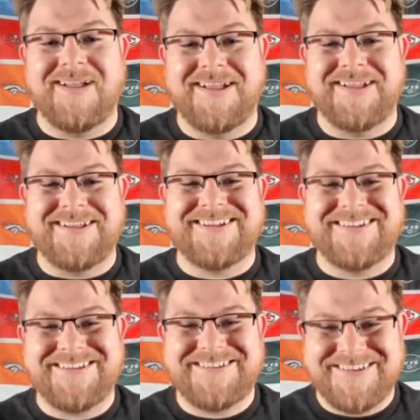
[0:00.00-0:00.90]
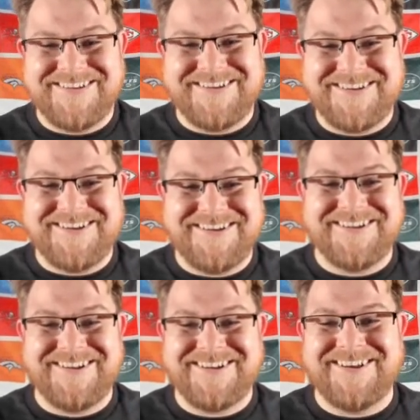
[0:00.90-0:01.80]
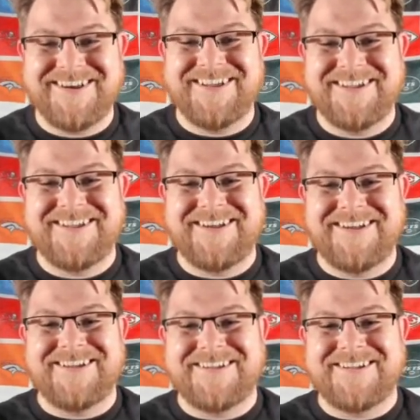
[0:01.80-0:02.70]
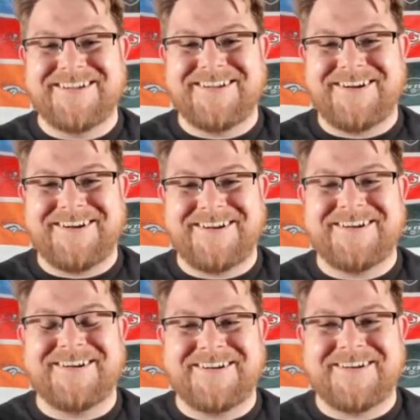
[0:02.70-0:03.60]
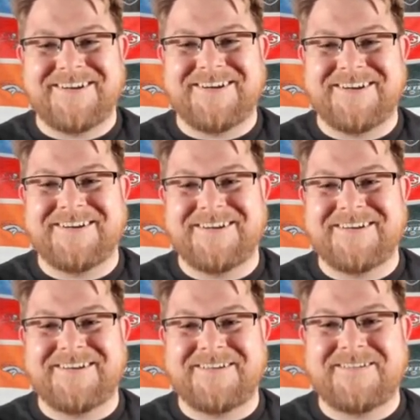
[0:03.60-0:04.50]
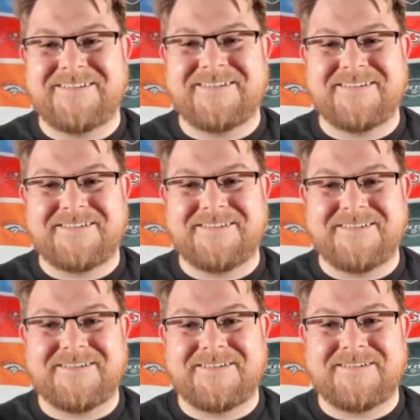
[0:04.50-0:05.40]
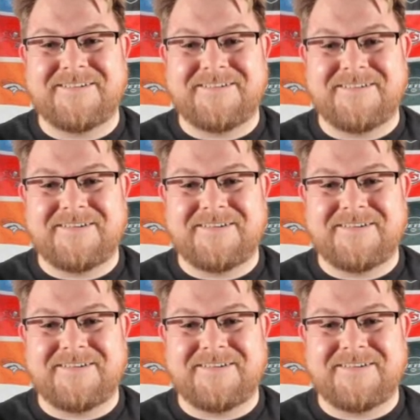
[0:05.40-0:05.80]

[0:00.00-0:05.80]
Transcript: The person shown says nothing.